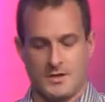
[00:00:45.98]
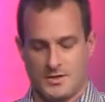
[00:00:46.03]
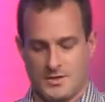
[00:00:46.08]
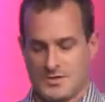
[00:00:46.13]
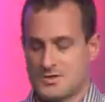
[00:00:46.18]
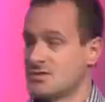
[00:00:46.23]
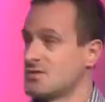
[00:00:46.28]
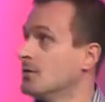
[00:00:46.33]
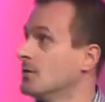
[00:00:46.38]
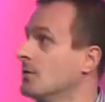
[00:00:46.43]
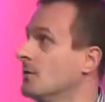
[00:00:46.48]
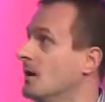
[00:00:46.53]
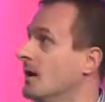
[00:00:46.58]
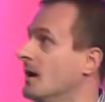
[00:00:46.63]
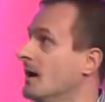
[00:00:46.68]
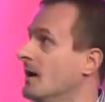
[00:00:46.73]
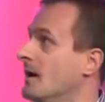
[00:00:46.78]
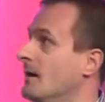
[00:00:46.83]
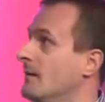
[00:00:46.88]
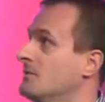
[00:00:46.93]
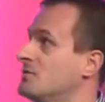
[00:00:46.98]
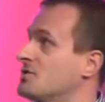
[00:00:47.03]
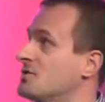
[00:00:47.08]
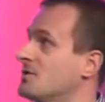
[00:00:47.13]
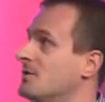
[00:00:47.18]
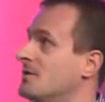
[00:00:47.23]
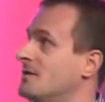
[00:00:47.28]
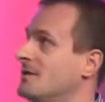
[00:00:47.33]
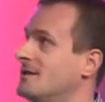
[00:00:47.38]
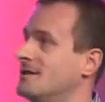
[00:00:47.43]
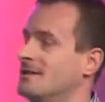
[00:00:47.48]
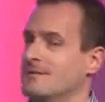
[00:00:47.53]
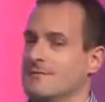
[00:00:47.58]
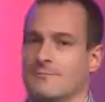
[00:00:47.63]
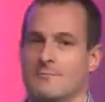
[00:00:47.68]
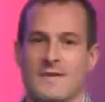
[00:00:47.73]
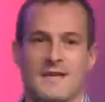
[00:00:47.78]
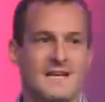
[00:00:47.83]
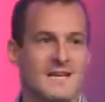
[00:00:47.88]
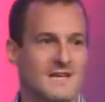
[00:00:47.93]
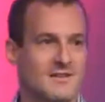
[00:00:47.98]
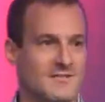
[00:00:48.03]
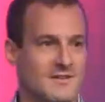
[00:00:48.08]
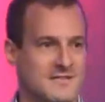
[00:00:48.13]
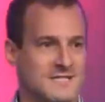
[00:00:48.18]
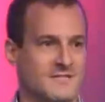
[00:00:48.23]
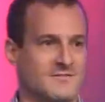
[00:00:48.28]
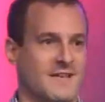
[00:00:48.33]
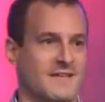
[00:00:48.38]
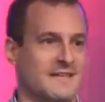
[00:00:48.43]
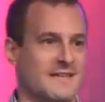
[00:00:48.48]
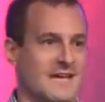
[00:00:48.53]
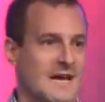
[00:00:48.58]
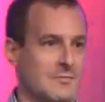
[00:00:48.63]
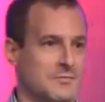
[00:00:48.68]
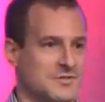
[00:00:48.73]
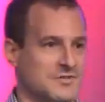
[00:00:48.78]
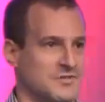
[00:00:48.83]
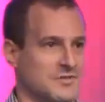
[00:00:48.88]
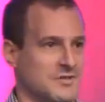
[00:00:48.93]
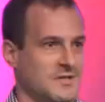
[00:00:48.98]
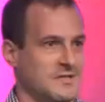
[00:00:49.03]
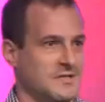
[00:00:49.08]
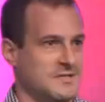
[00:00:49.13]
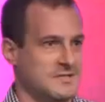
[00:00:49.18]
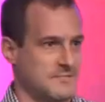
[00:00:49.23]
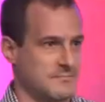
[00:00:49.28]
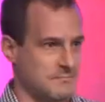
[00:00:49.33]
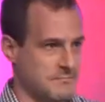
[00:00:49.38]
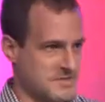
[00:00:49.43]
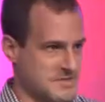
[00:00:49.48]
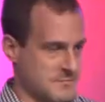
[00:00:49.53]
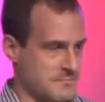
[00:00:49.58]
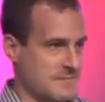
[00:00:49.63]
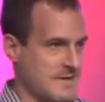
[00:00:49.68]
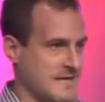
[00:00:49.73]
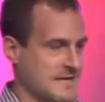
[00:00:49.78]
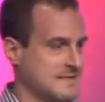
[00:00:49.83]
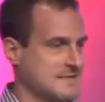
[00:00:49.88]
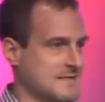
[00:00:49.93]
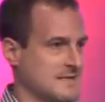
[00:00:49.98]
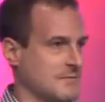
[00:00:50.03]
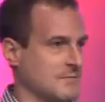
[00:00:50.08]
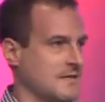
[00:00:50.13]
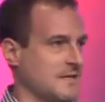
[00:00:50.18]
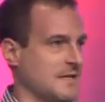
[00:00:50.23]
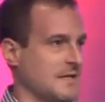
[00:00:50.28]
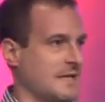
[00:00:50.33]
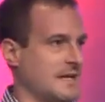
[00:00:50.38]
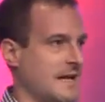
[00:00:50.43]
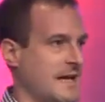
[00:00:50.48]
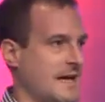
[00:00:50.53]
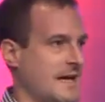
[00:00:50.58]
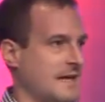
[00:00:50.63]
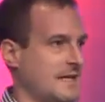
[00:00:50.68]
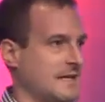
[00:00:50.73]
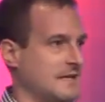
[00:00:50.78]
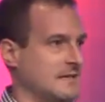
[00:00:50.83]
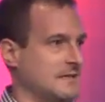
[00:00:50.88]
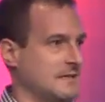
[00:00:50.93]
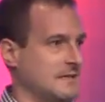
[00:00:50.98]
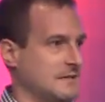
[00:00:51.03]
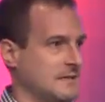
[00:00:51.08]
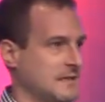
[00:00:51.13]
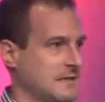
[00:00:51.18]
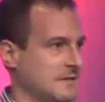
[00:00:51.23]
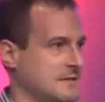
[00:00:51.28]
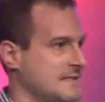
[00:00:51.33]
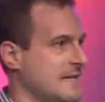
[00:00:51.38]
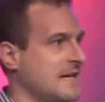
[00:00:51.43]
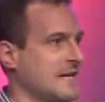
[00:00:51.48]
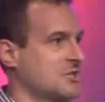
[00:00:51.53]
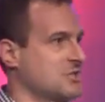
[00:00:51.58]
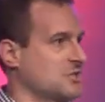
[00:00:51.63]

So I'm sure that many of us have had the opportunity to, to make something at a, a tech